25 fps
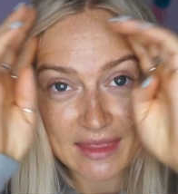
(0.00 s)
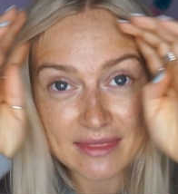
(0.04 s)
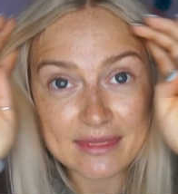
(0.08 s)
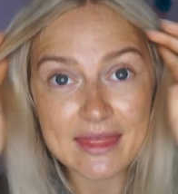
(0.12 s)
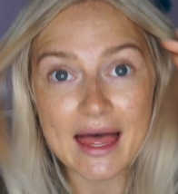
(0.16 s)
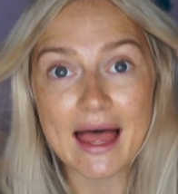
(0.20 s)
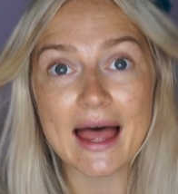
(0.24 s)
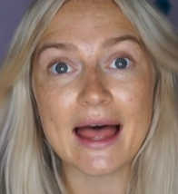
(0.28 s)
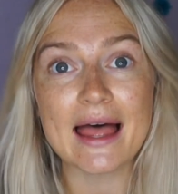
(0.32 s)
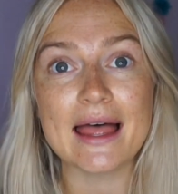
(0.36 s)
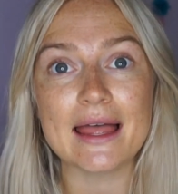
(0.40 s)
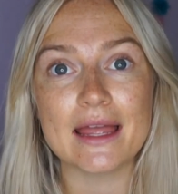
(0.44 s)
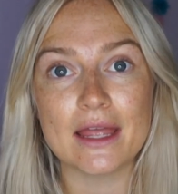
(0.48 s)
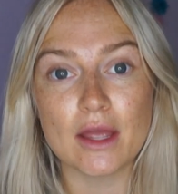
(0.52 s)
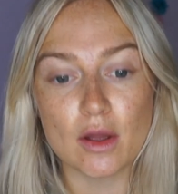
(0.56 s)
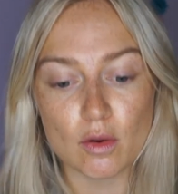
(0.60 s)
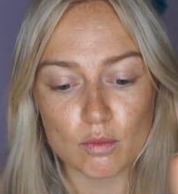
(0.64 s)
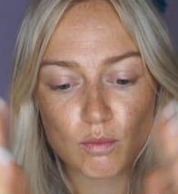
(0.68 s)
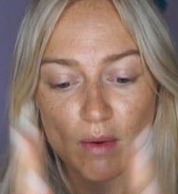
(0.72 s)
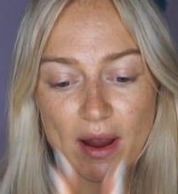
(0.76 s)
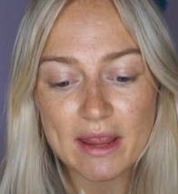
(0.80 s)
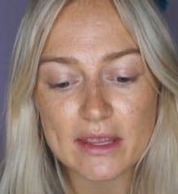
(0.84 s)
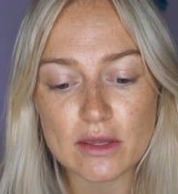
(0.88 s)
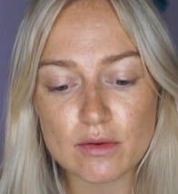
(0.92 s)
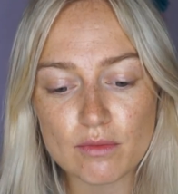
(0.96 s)
That,
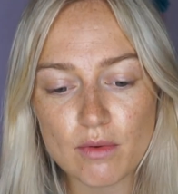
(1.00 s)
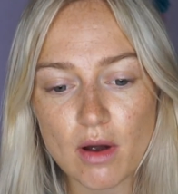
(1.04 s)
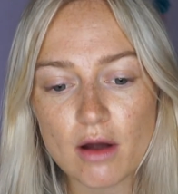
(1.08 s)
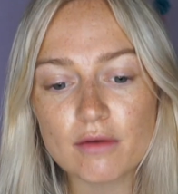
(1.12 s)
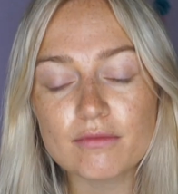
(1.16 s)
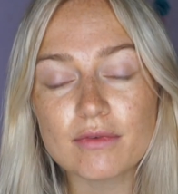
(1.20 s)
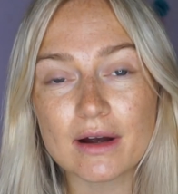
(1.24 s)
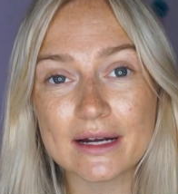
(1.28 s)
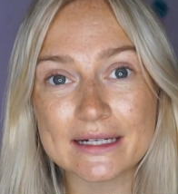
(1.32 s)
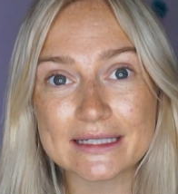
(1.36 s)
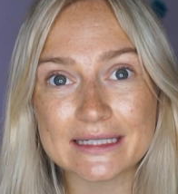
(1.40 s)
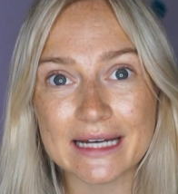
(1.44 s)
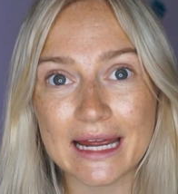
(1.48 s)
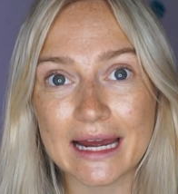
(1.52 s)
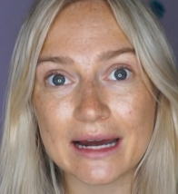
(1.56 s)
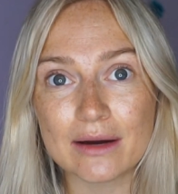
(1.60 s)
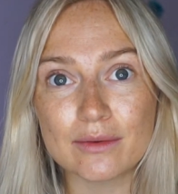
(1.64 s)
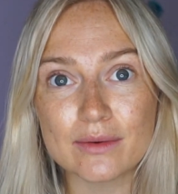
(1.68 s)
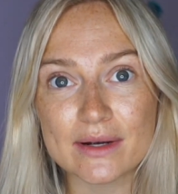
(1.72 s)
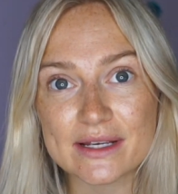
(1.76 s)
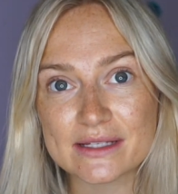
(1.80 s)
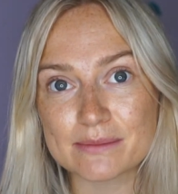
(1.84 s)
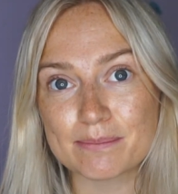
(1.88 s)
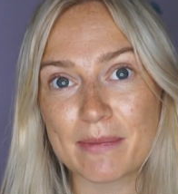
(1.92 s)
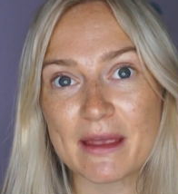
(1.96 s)
where you are right
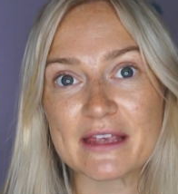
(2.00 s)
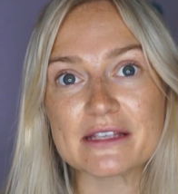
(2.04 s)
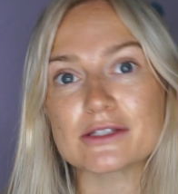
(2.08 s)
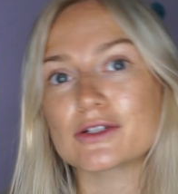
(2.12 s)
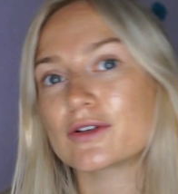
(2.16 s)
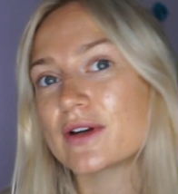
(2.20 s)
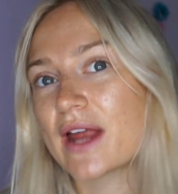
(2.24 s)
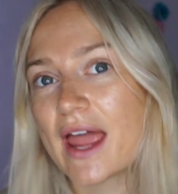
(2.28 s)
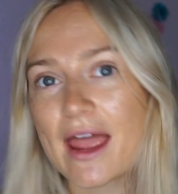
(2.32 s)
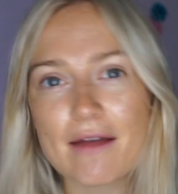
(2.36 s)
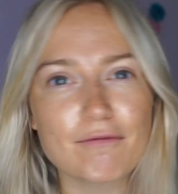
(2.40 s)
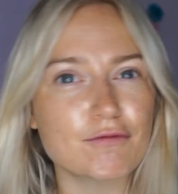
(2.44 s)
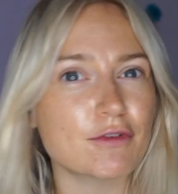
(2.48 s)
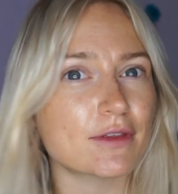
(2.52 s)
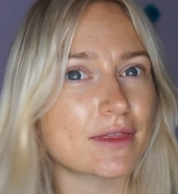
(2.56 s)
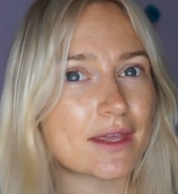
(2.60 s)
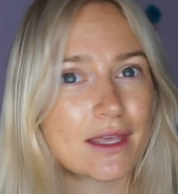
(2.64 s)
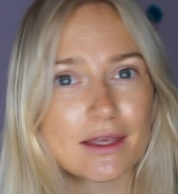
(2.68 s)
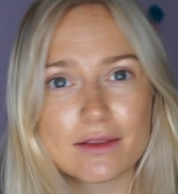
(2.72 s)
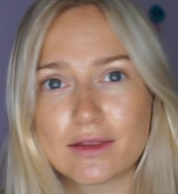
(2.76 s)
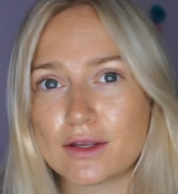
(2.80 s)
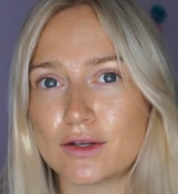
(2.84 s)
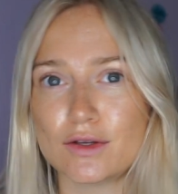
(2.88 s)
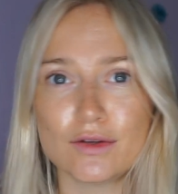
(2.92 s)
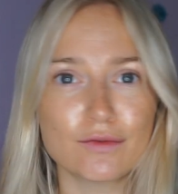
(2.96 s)
now, is based on
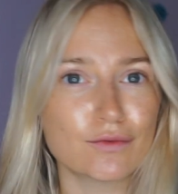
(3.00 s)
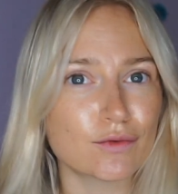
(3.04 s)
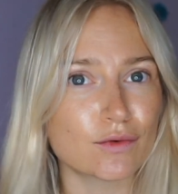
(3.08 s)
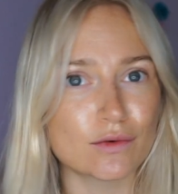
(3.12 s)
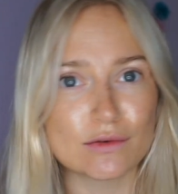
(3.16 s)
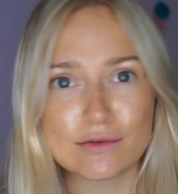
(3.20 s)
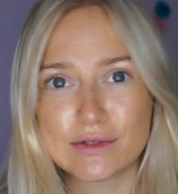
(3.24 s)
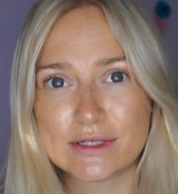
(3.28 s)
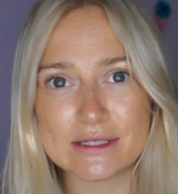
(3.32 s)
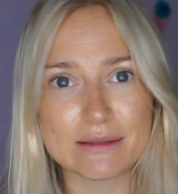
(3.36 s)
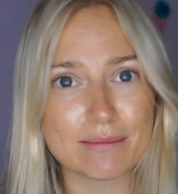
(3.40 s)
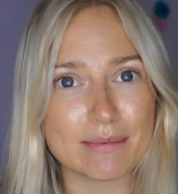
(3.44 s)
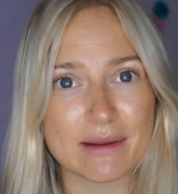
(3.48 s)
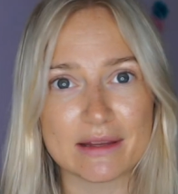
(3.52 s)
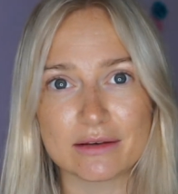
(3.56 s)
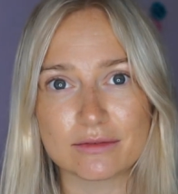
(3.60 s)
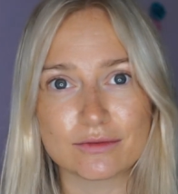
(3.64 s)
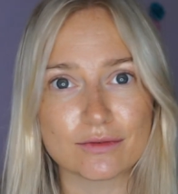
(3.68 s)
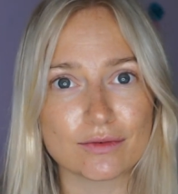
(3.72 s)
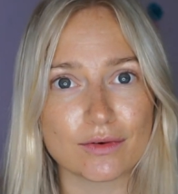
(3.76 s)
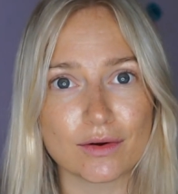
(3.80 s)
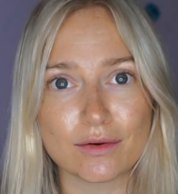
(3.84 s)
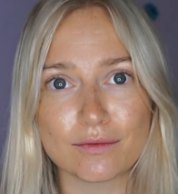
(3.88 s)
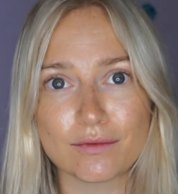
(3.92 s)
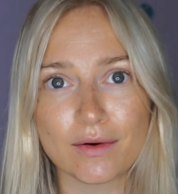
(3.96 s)
everything that you've already been
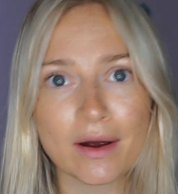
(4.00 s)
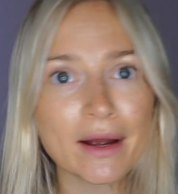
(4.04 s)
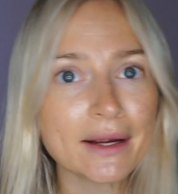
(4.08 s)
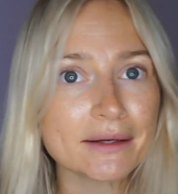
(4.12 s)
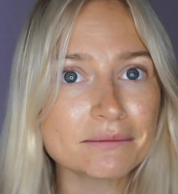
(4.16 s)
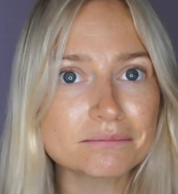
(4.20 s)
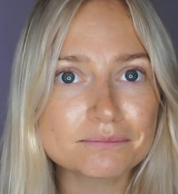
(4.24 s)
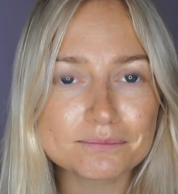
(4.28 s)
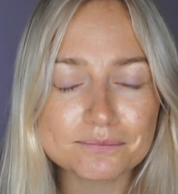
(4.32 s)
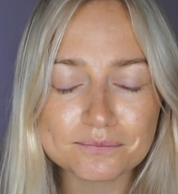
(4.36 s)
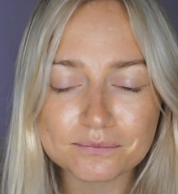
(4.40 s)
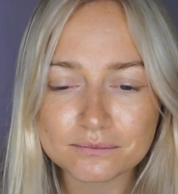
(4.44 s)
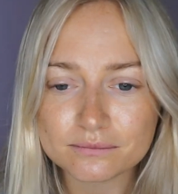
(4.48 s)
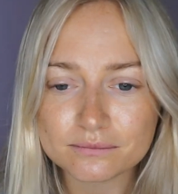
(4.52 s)
through, right?